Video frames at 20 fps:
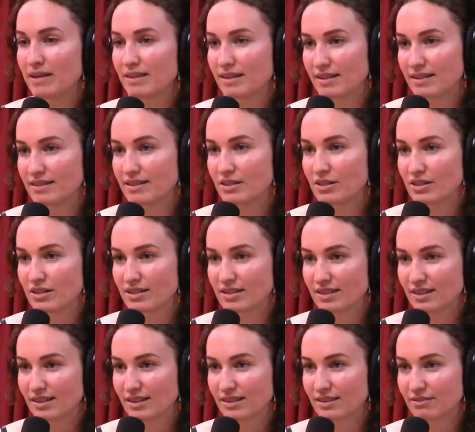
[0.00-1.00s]
the decision
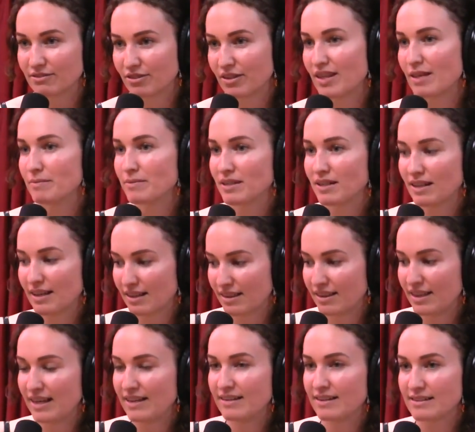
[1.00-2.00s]
to right. for them to like
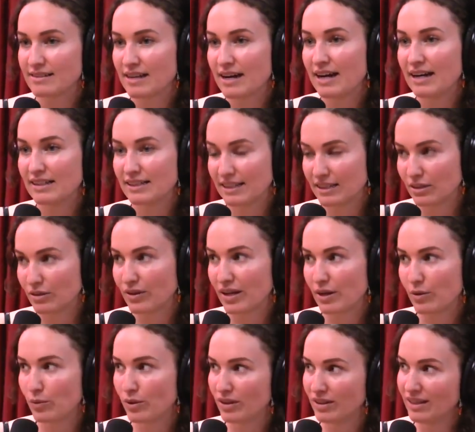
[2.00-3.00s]
they decide like
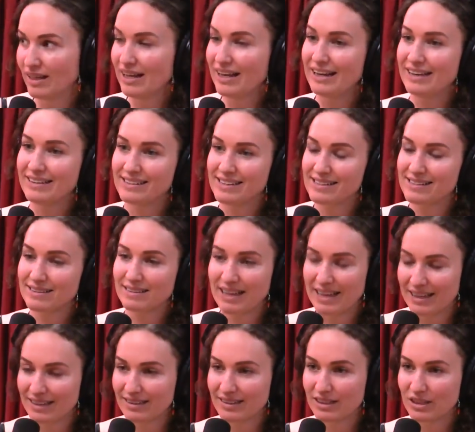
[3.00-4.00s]
okay well is this
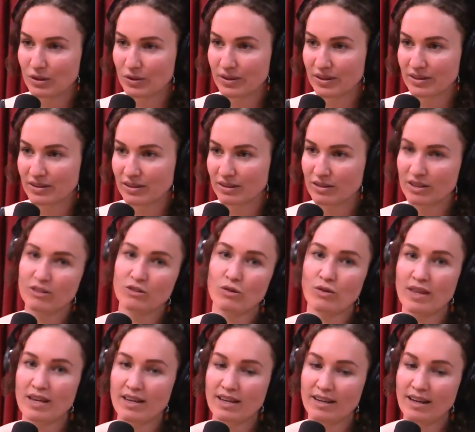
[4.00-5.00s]
likely going to like so
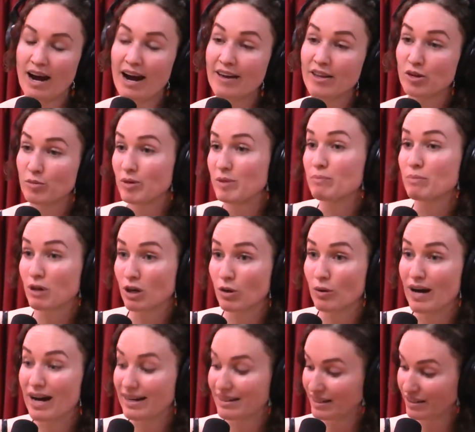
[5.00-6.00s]
they can either right. be
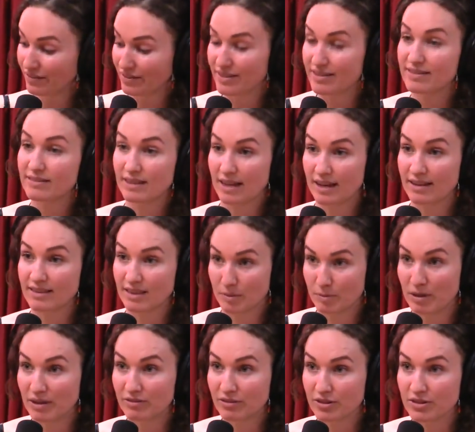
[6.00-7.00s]
proactive and set the
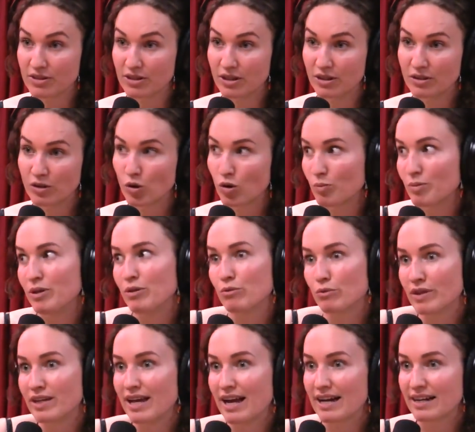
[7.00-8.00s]
buffer zone or be
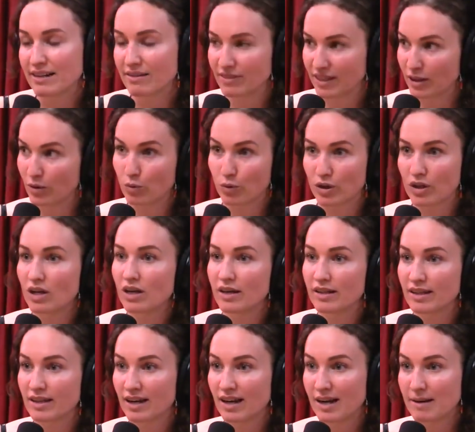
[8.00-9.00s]
reactive like we're
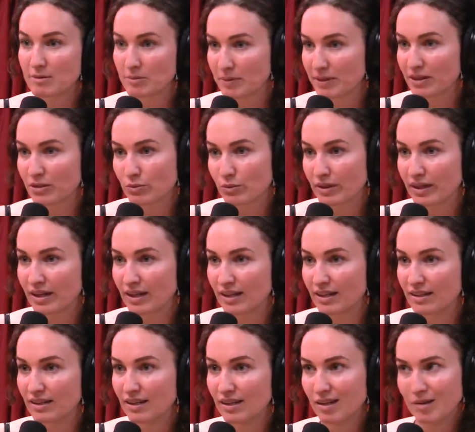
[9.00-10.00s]
calling the cops because we're
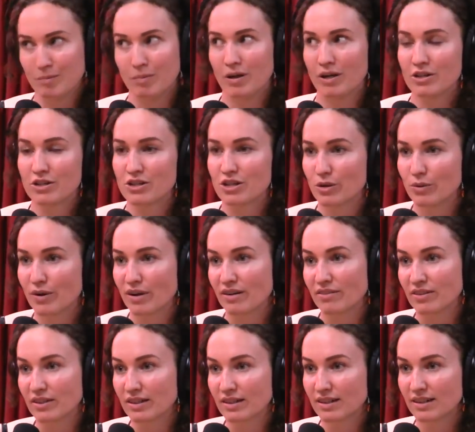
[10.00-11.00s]
getting punched right. or
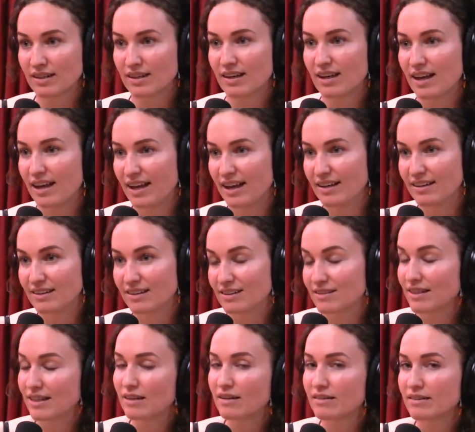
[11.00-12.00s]
whatever and
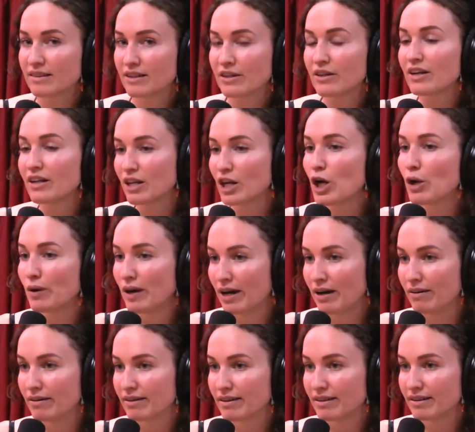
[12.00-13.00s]
because like they're gonna go
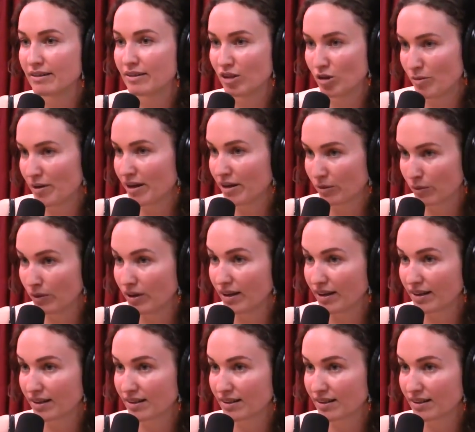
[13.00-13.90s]
out no matter what